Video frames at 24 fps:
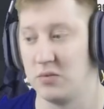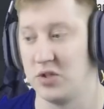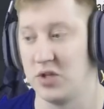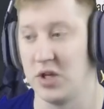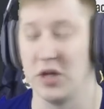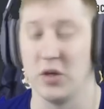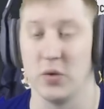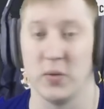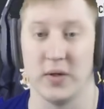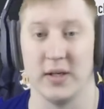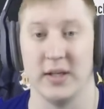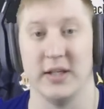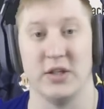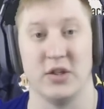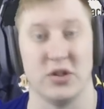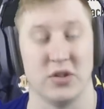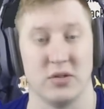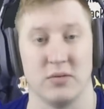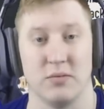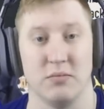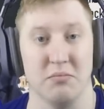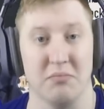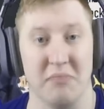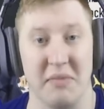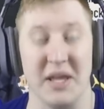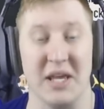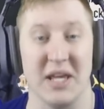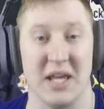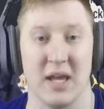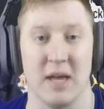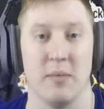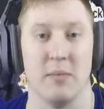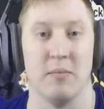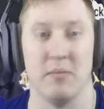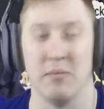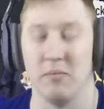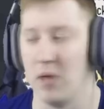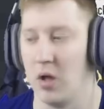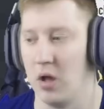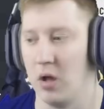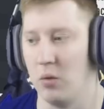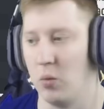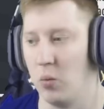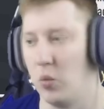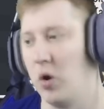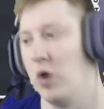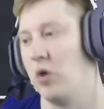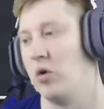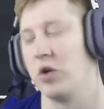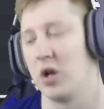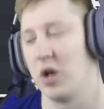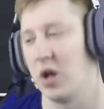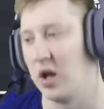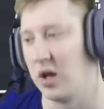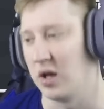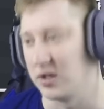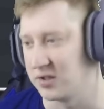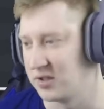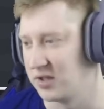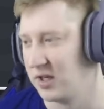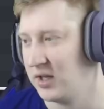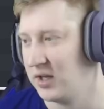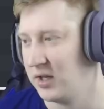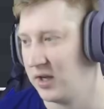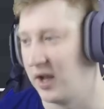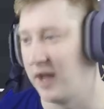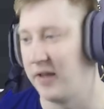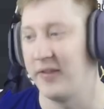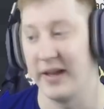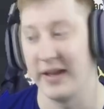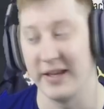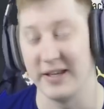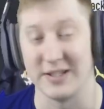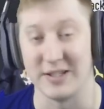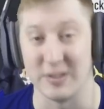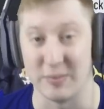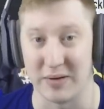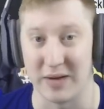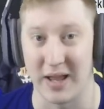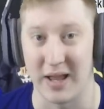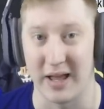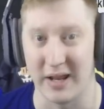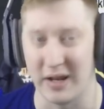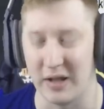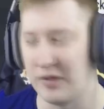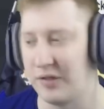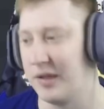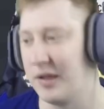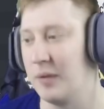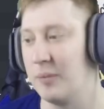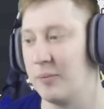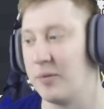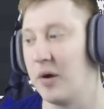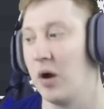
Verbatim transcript: genuinely just make him world class, and that is the plan, I think.